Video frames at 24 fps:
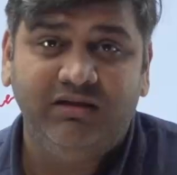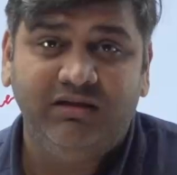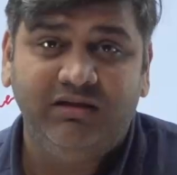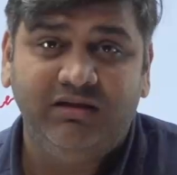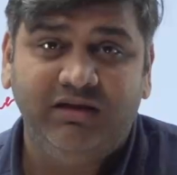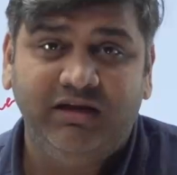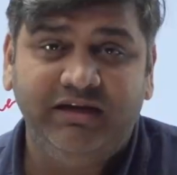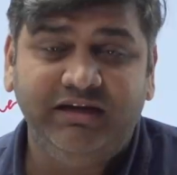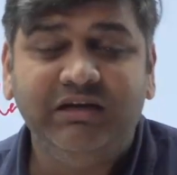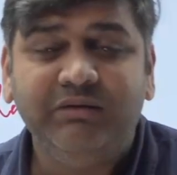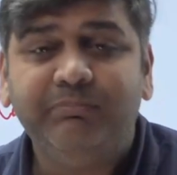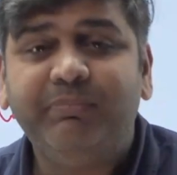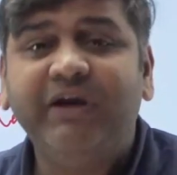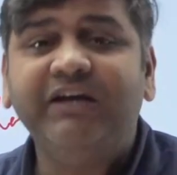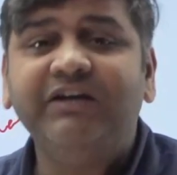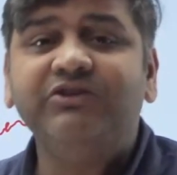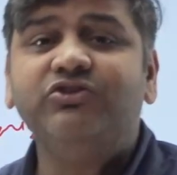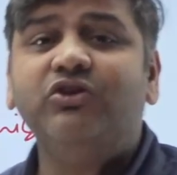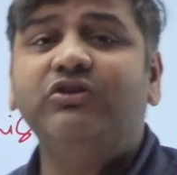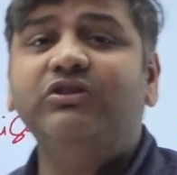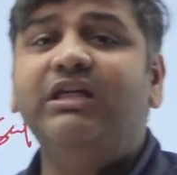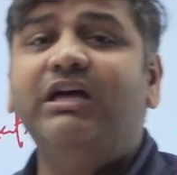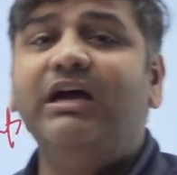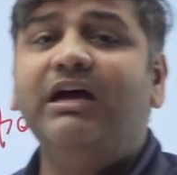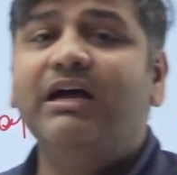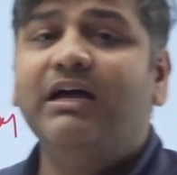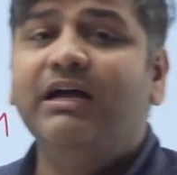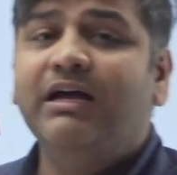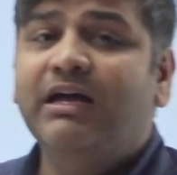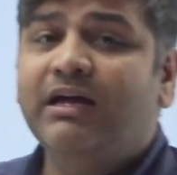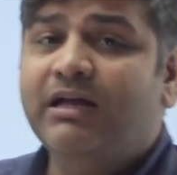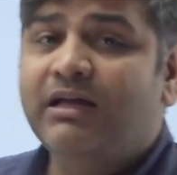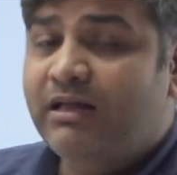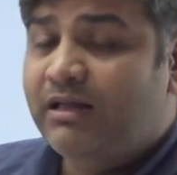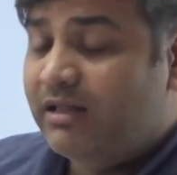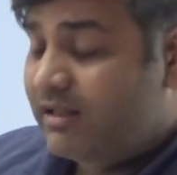It depends on the
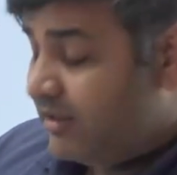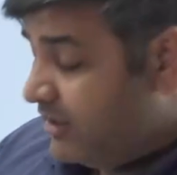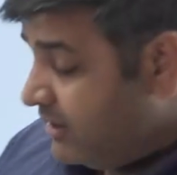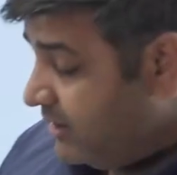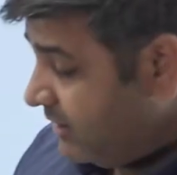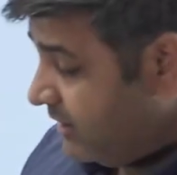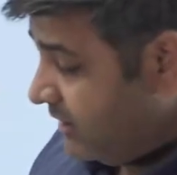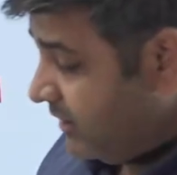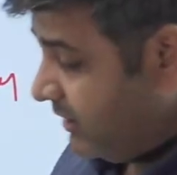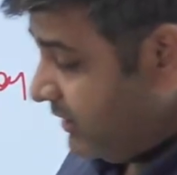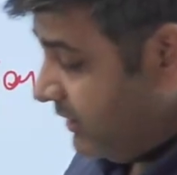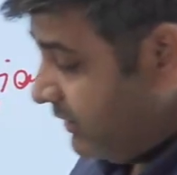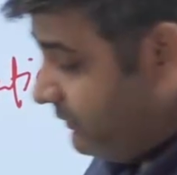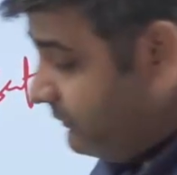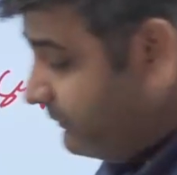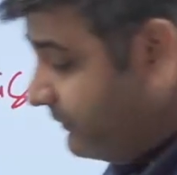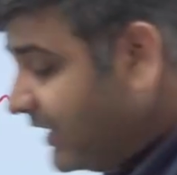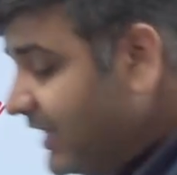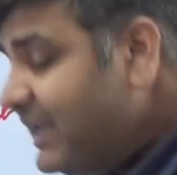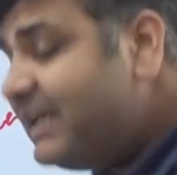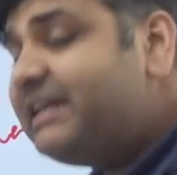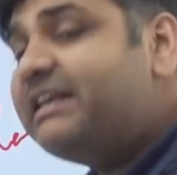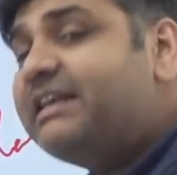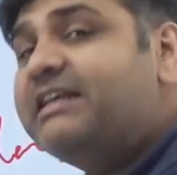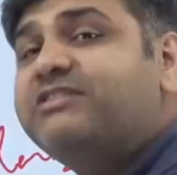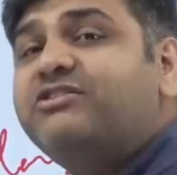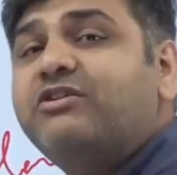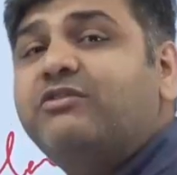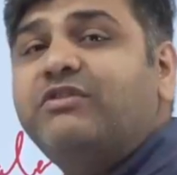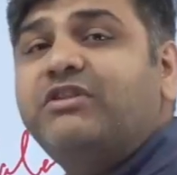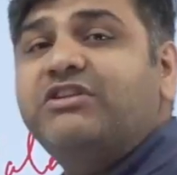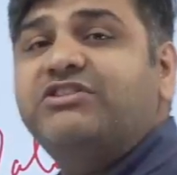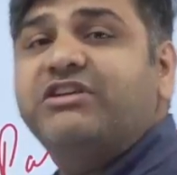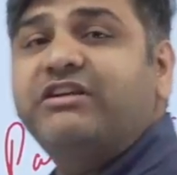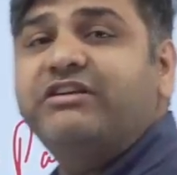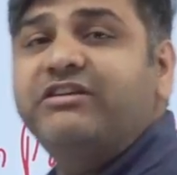willingness of
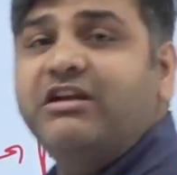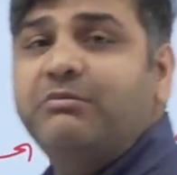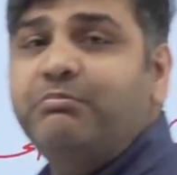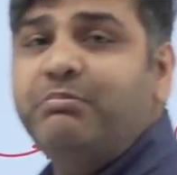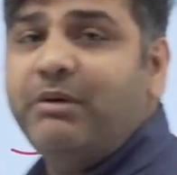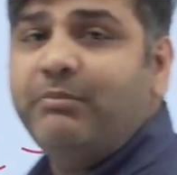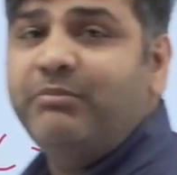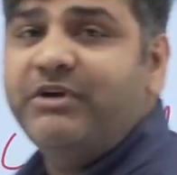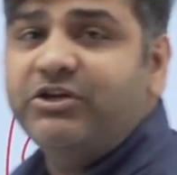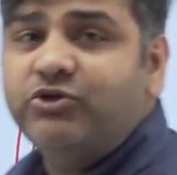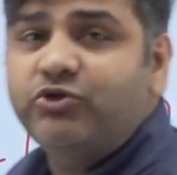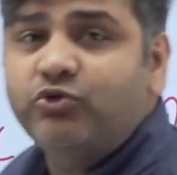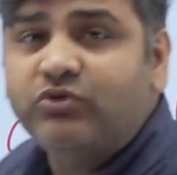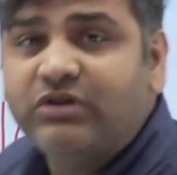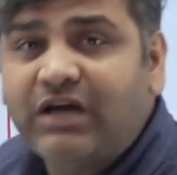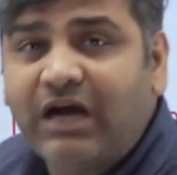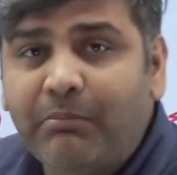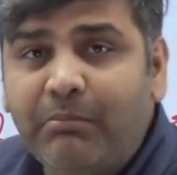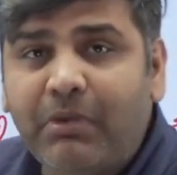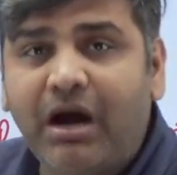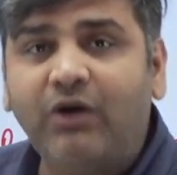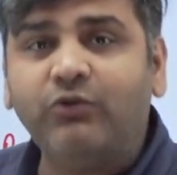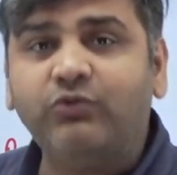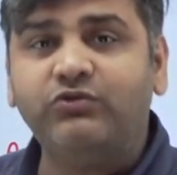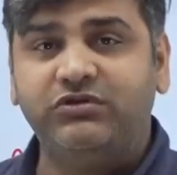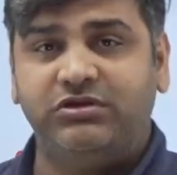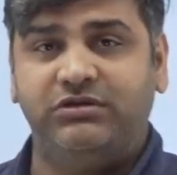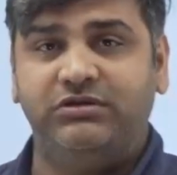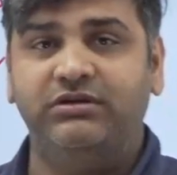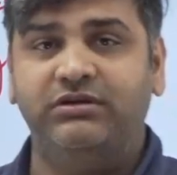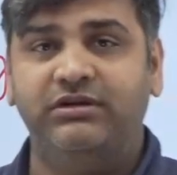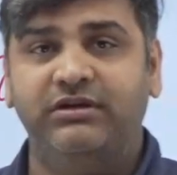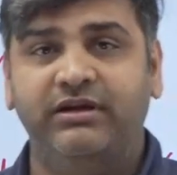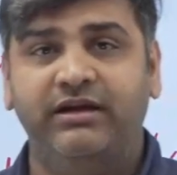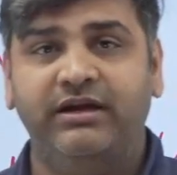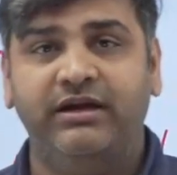the general public to come out
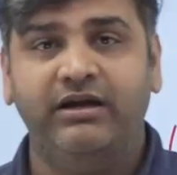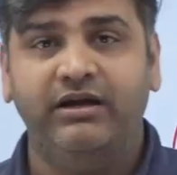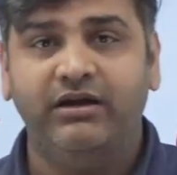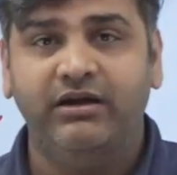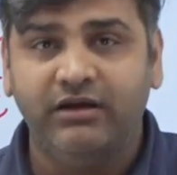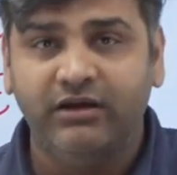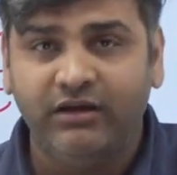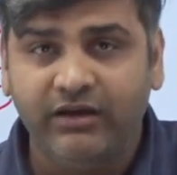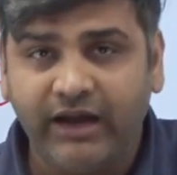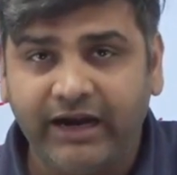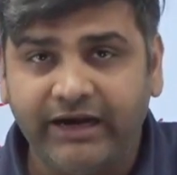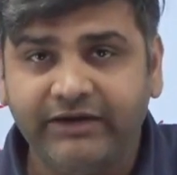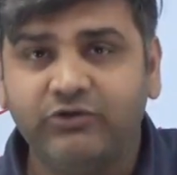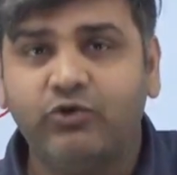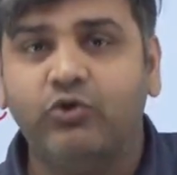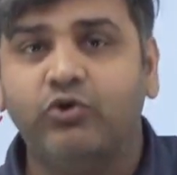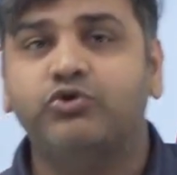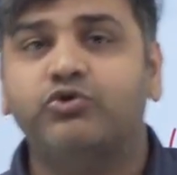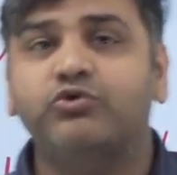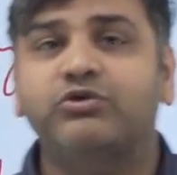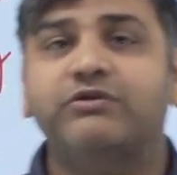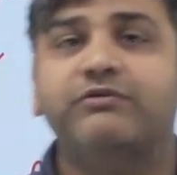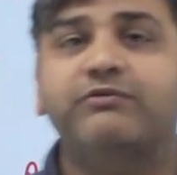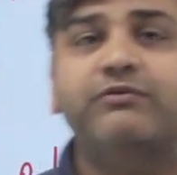and go to the